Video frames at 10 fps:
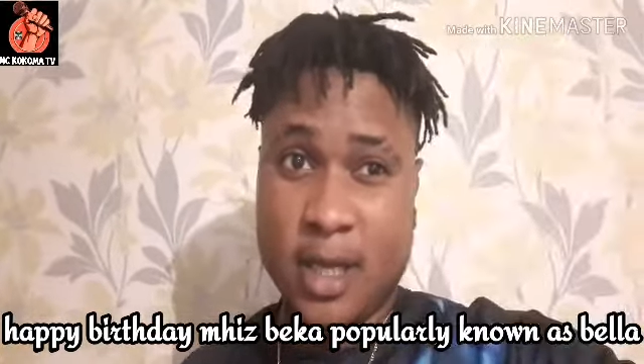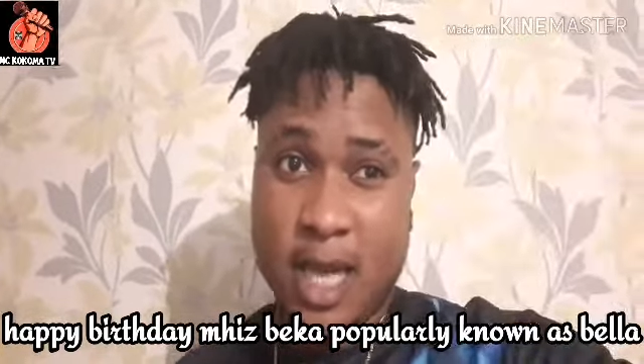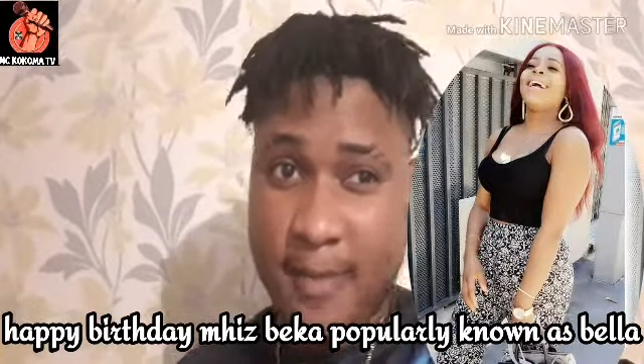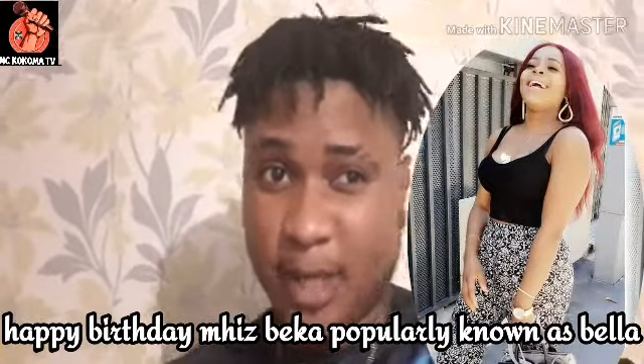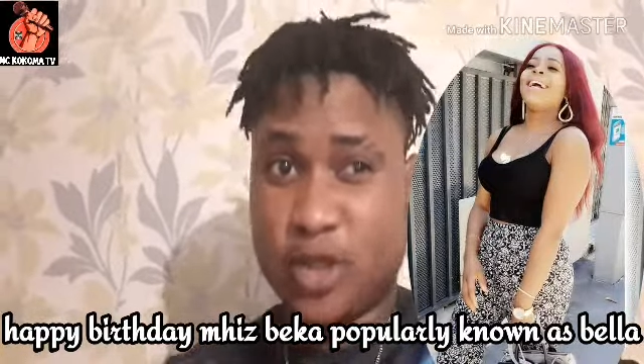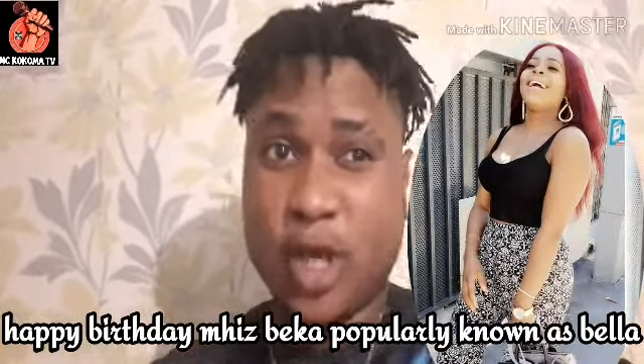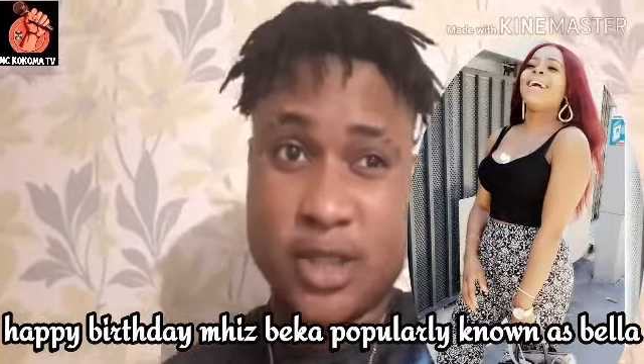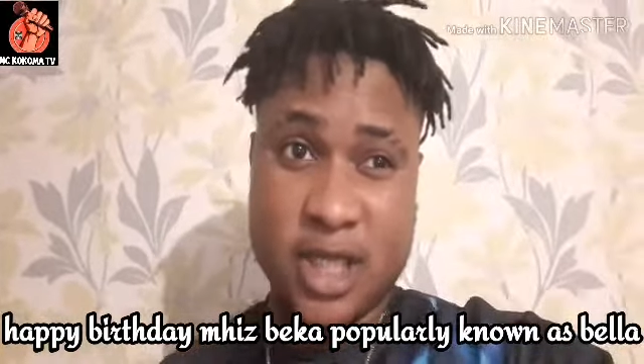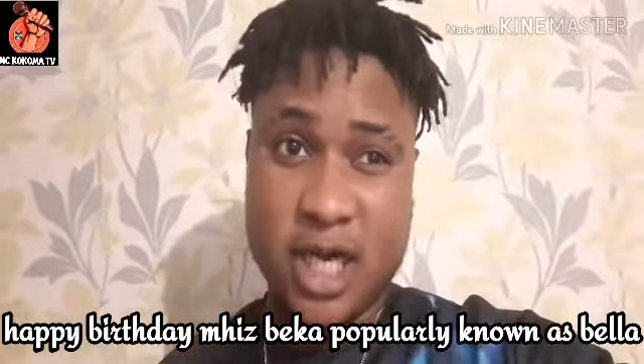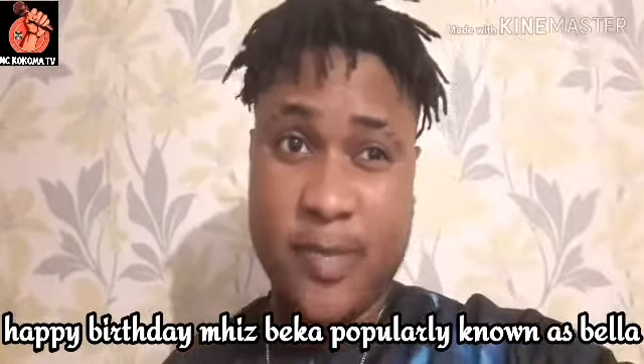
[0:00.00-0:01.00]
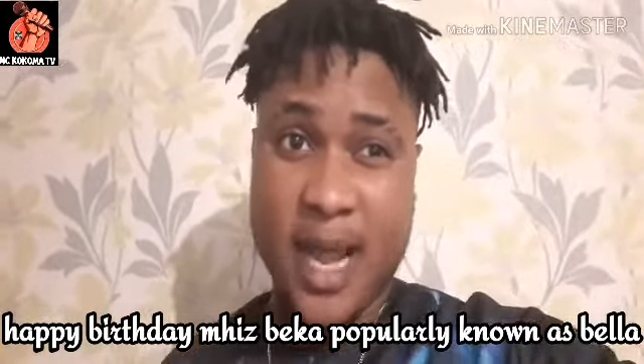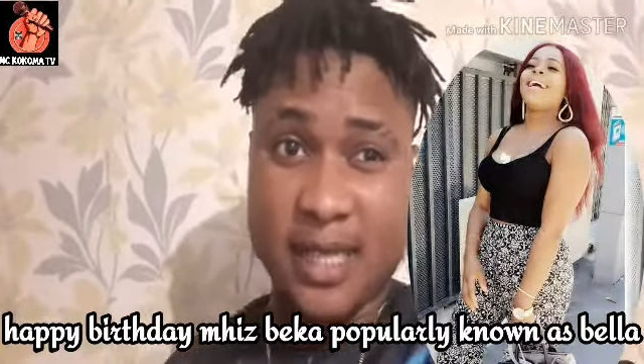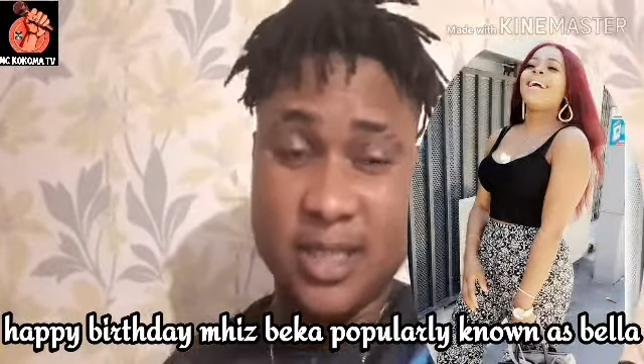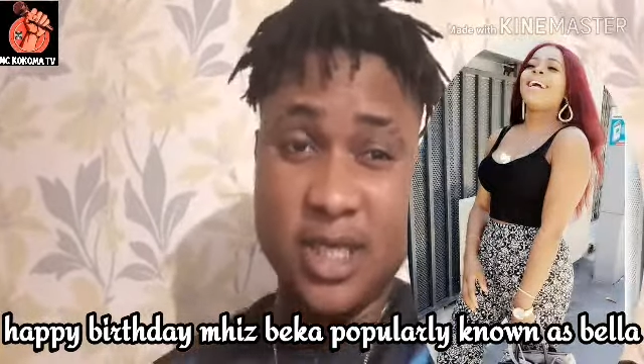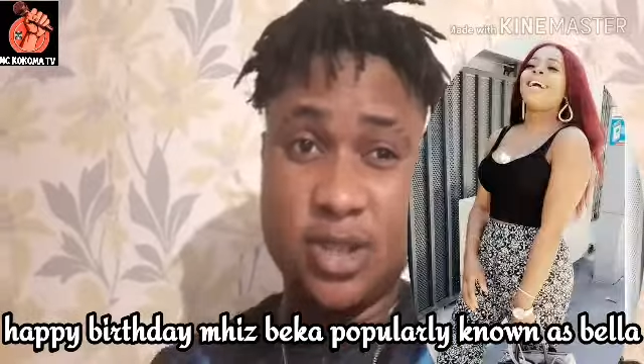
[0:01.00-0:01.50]
Amen to your secret
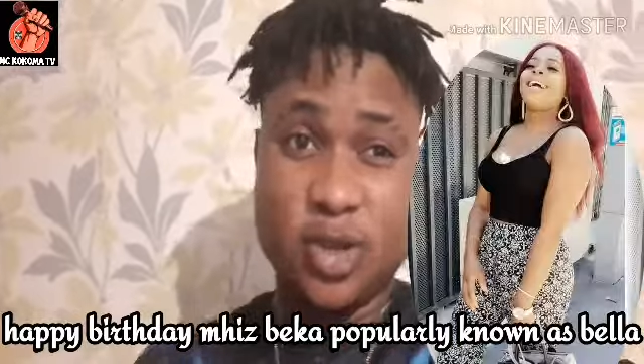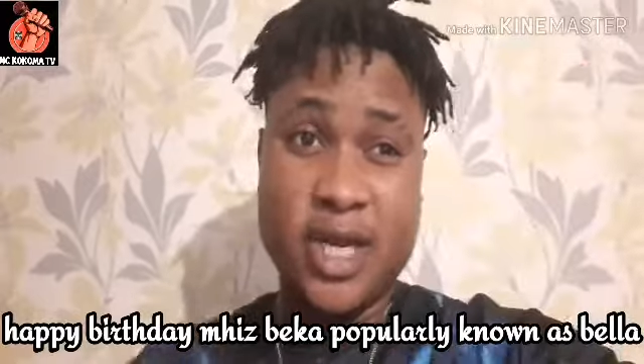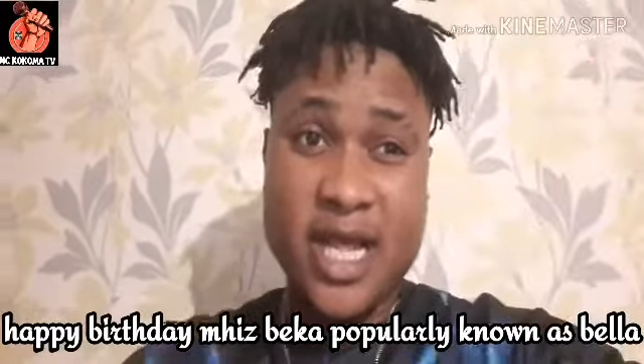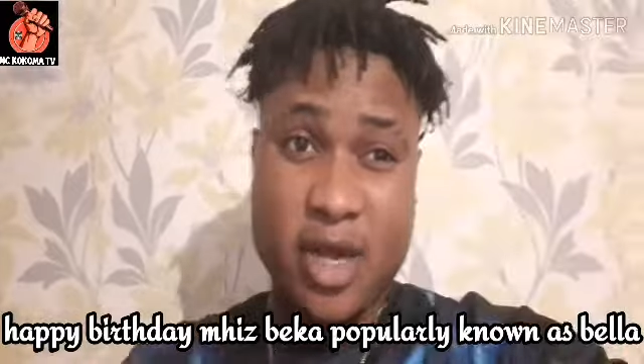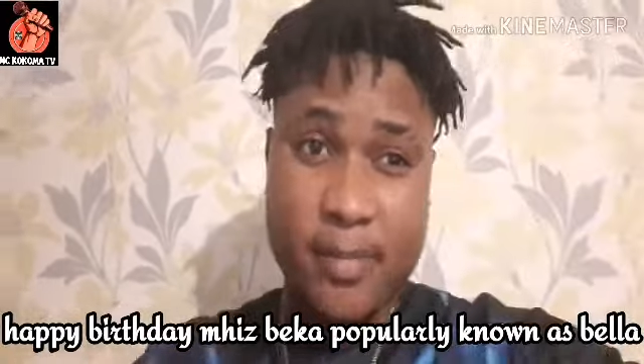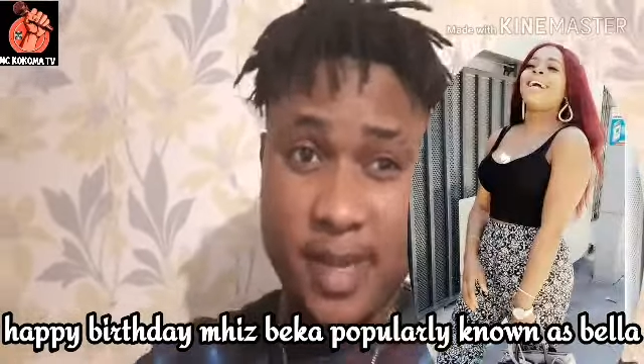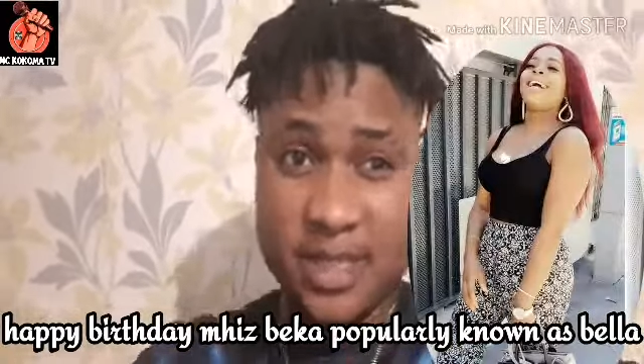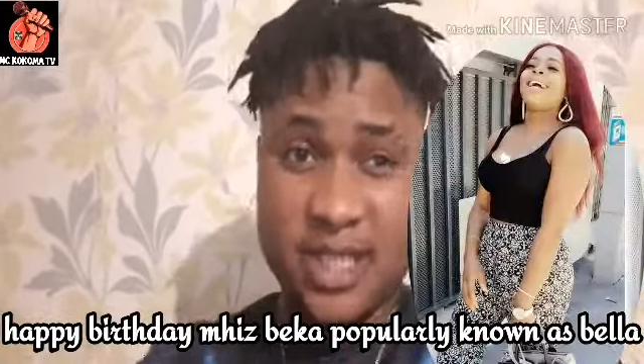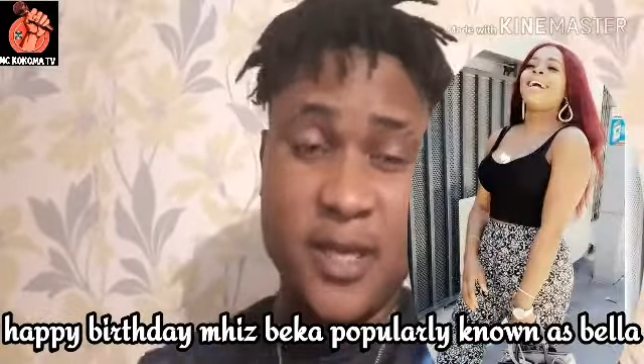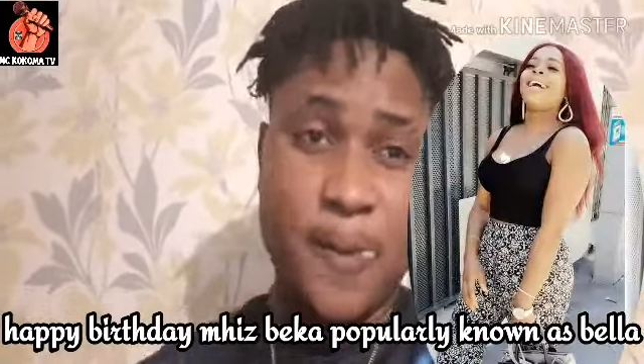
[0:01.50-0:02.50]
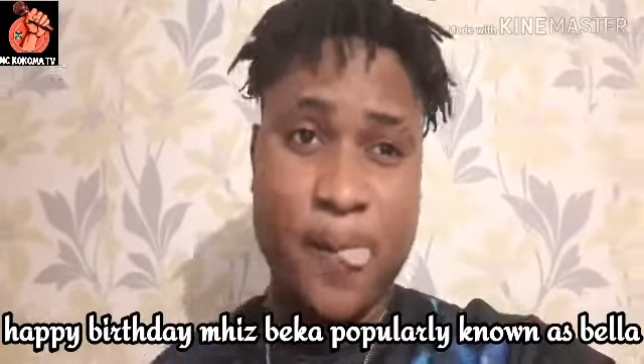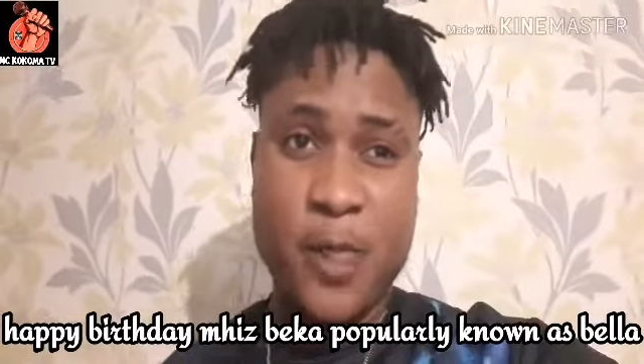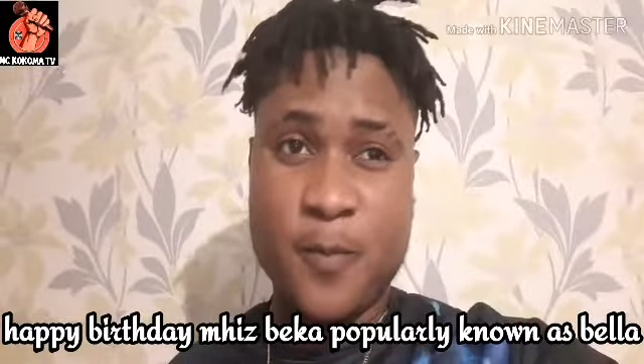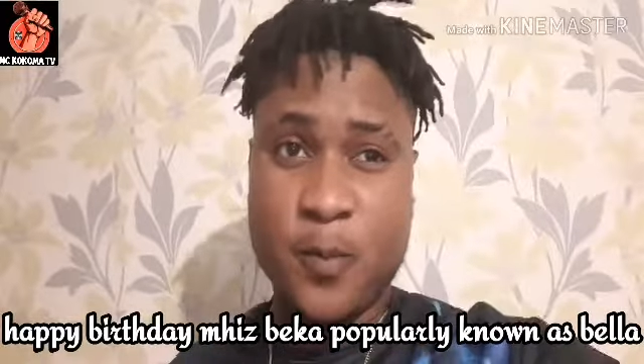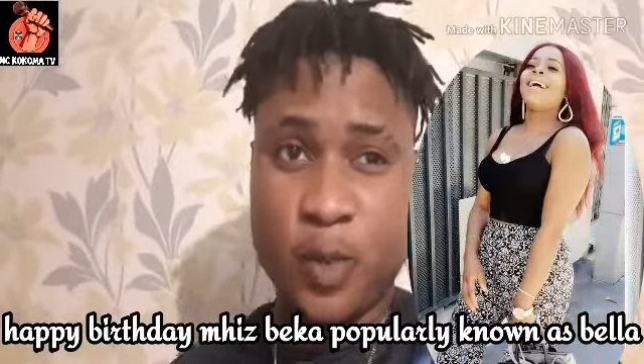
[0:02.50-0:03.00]
prayers. See, today is your birthday.
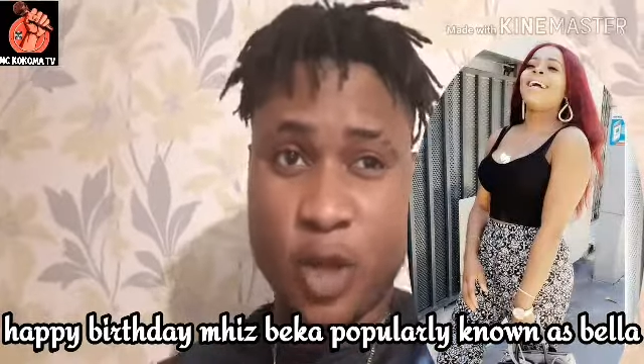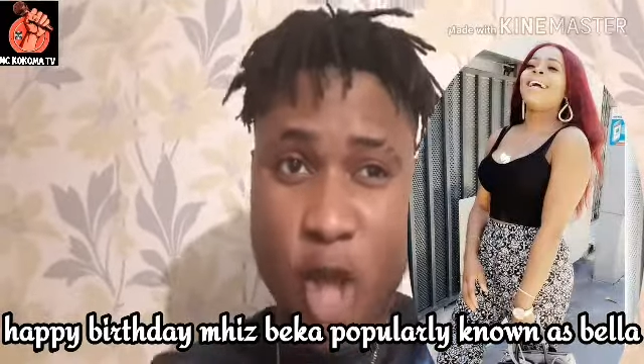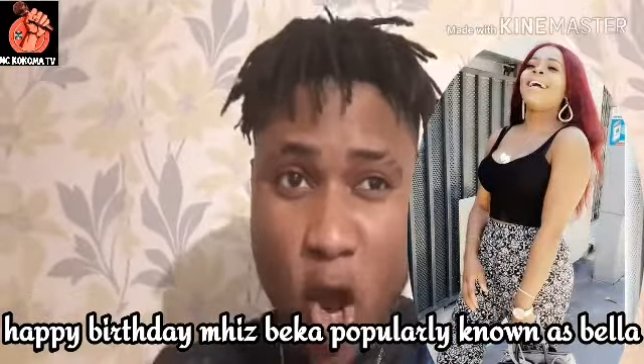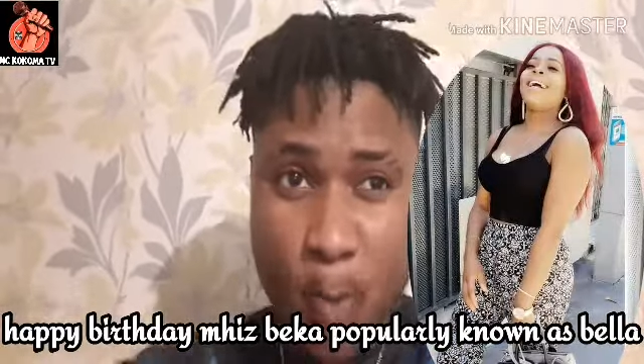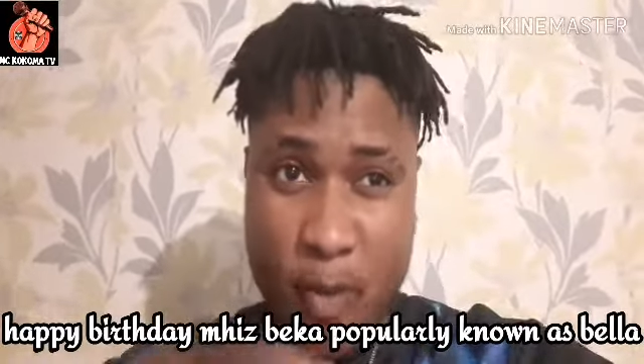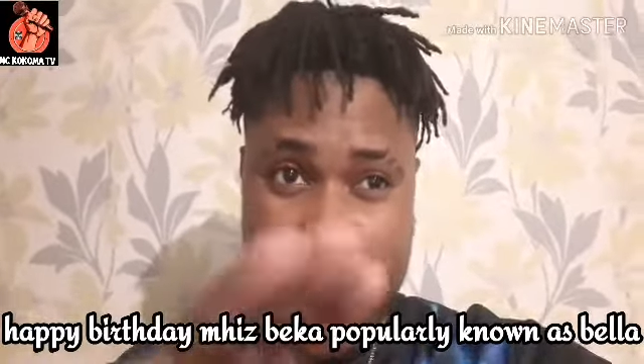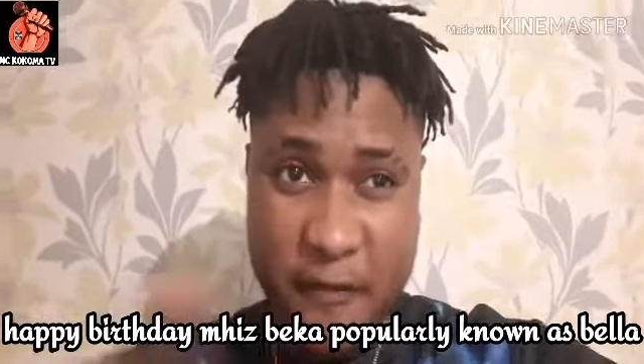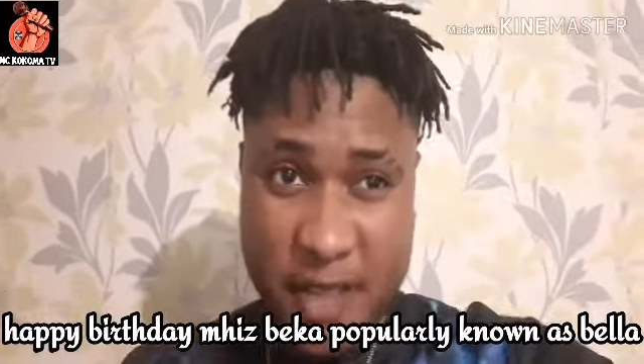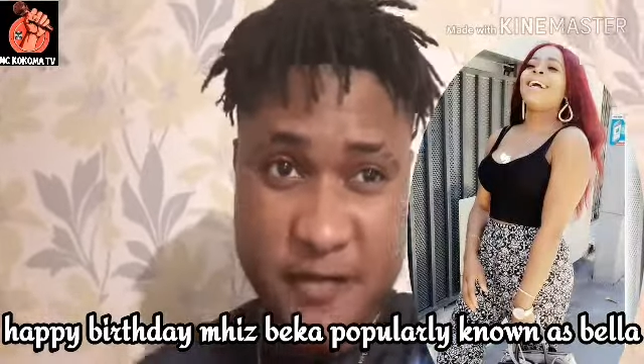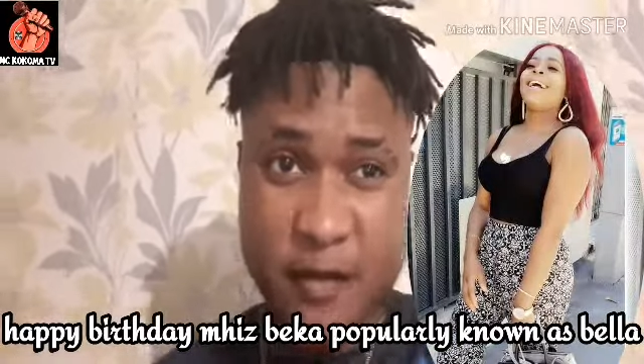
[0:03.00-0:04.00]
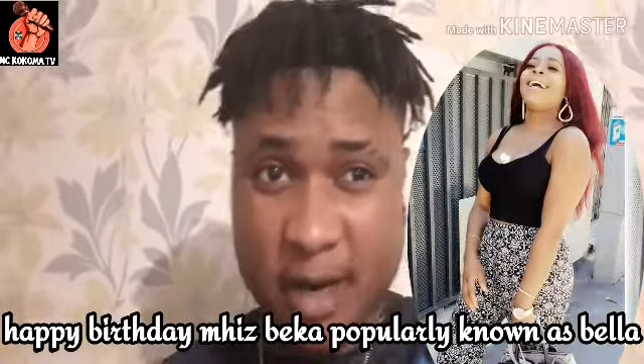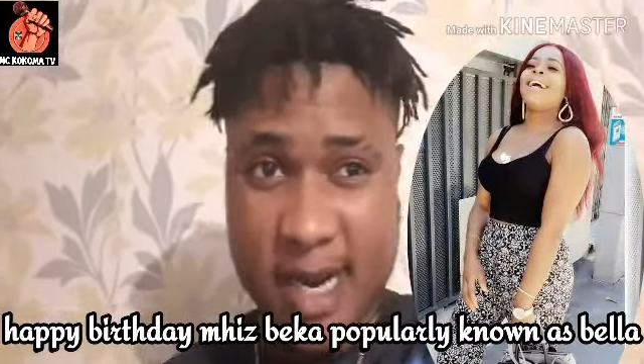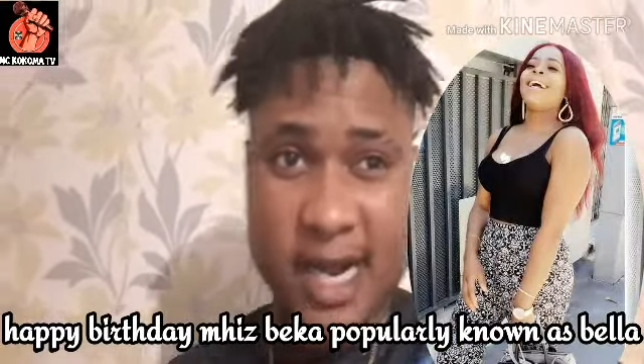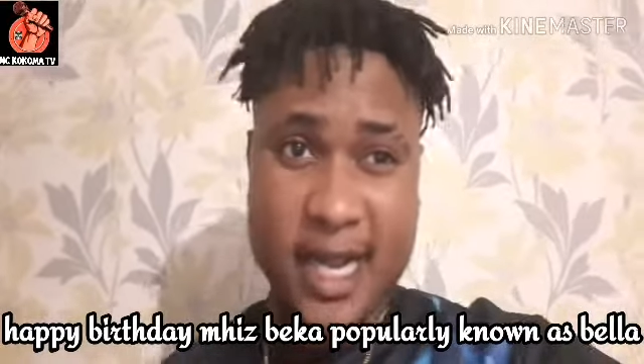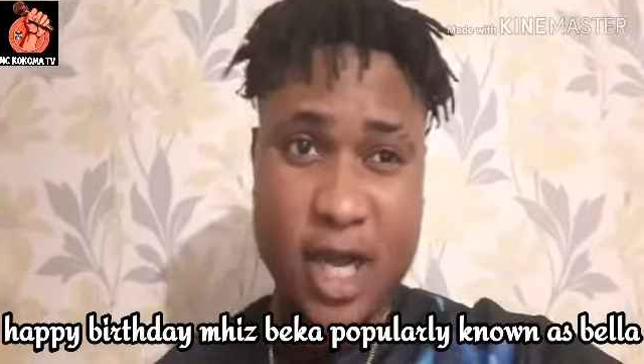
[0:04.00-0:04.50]
You open fridge for
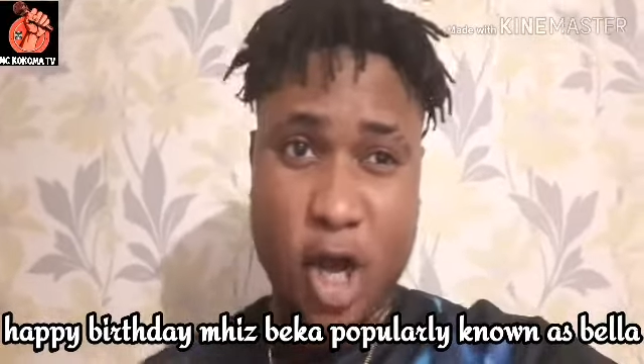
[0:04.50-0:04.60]
granted, eh?